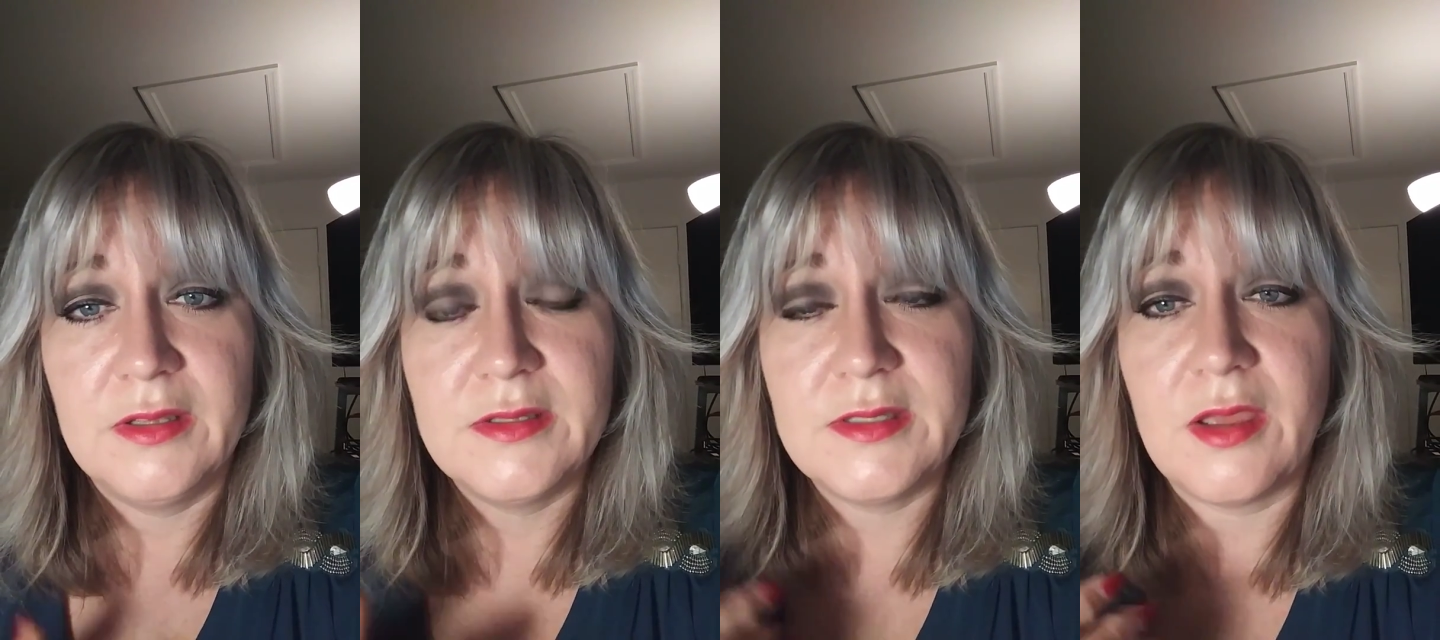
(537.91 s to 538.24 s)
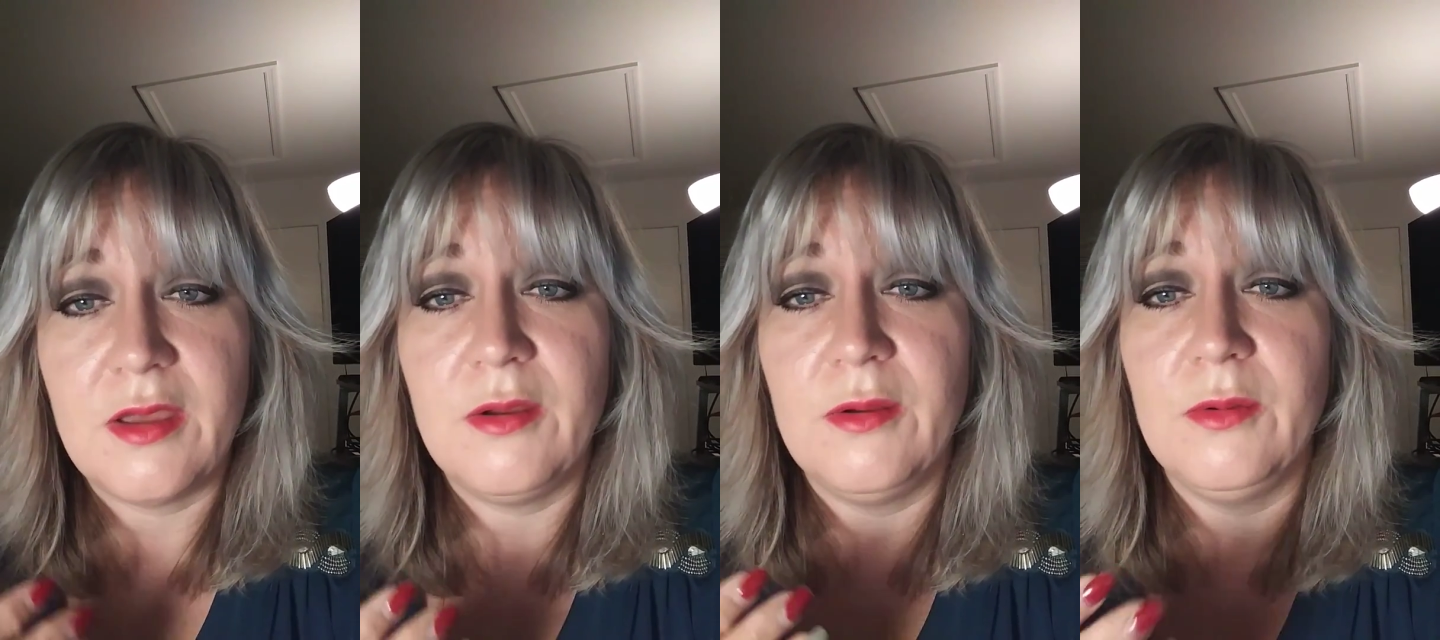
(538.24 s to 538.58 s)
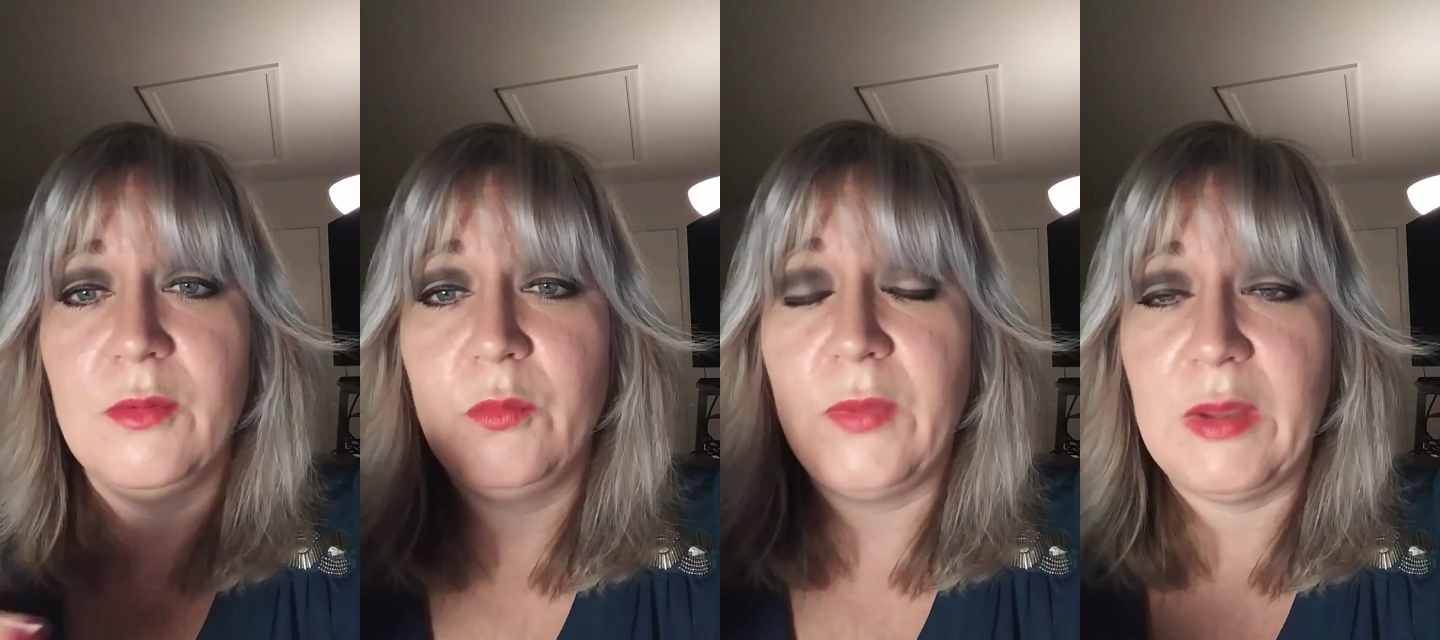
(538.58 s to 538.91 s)

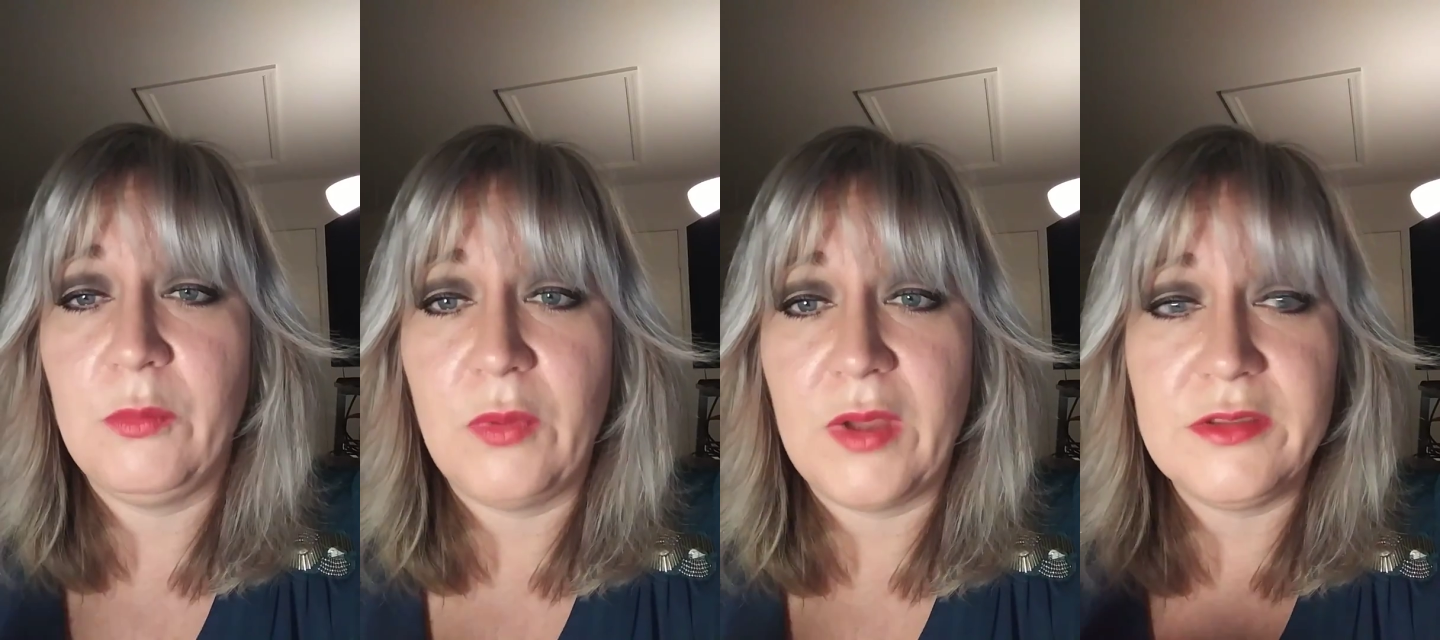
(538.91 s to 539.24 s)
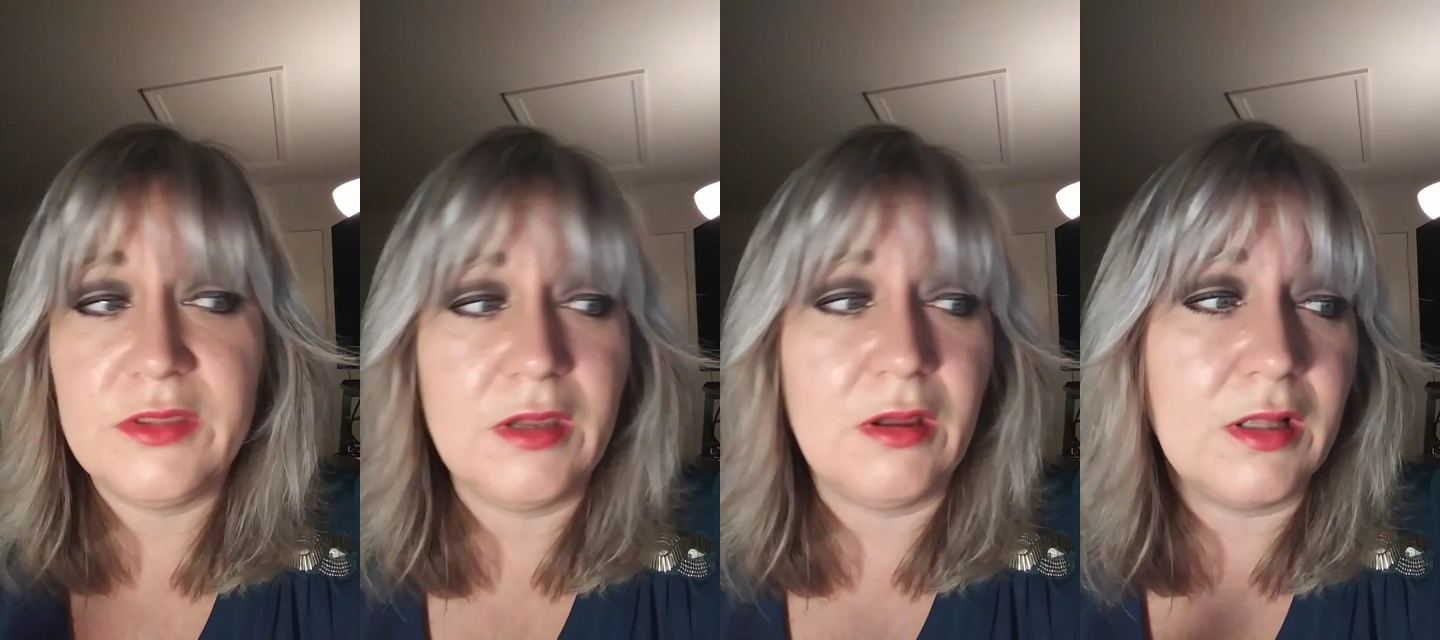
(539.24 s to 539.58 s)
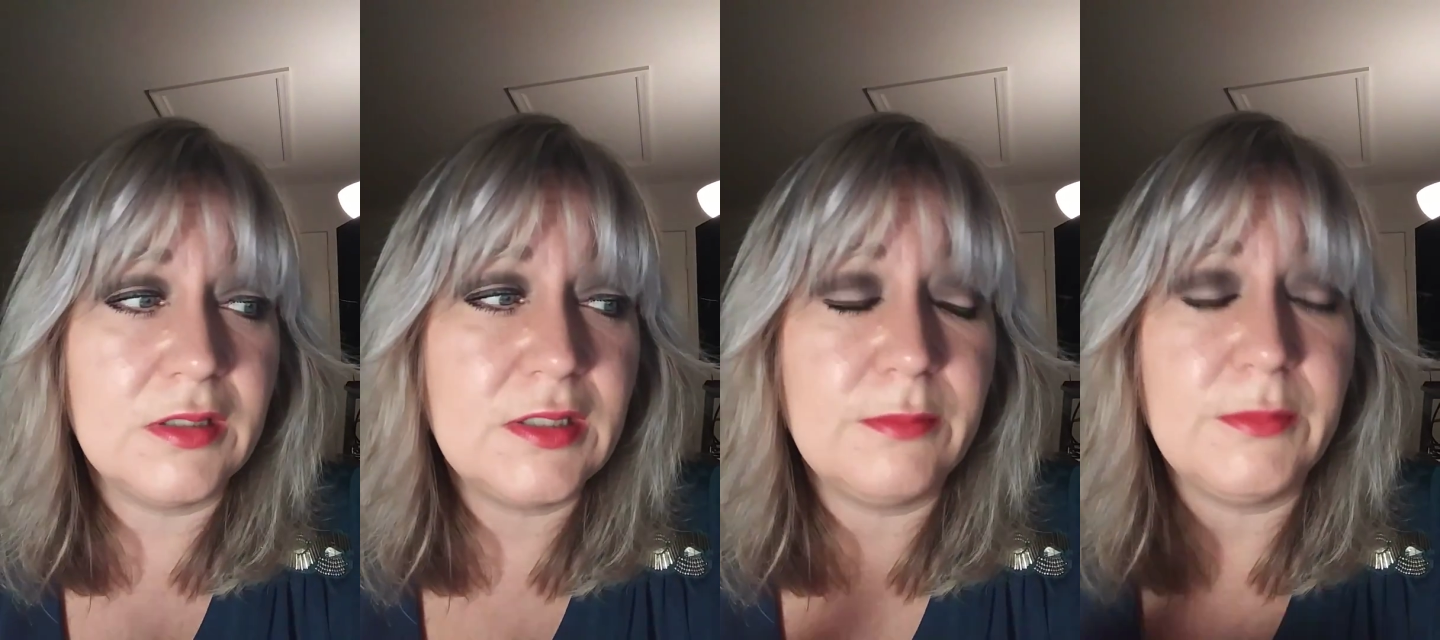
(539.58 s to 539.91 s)
So, but
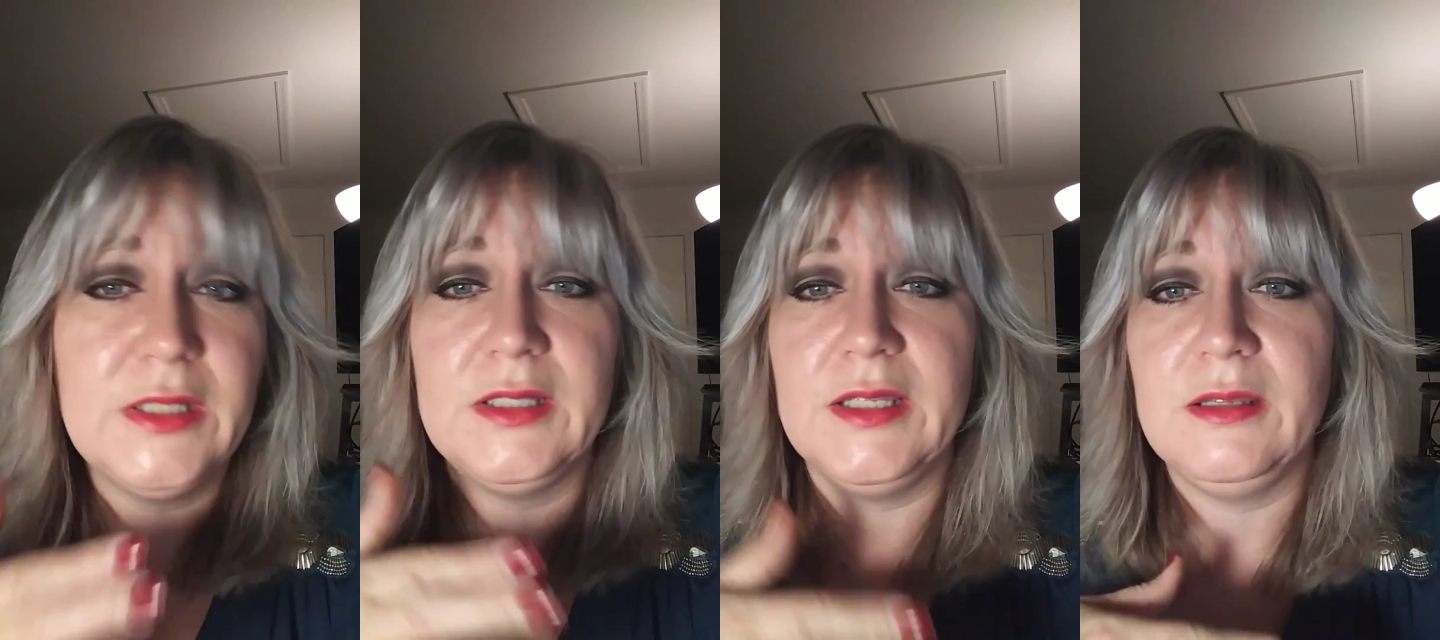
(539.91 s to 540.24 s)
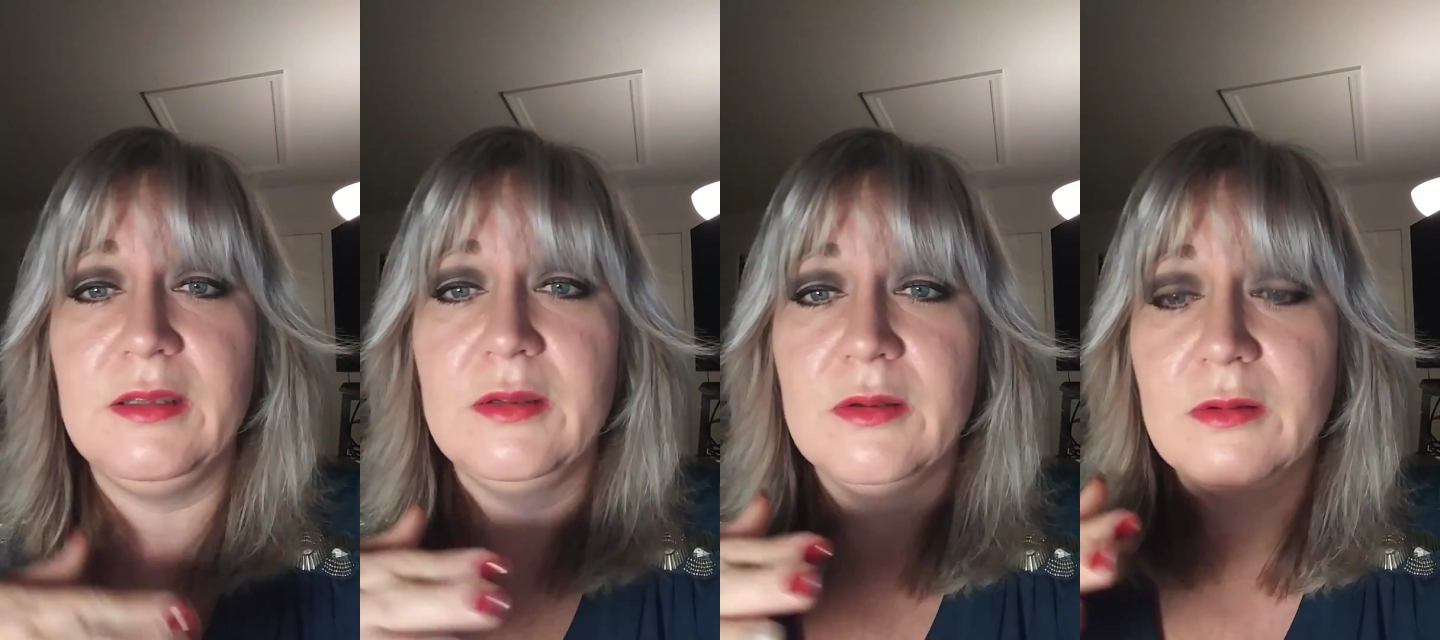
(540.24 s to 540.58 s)
ultimately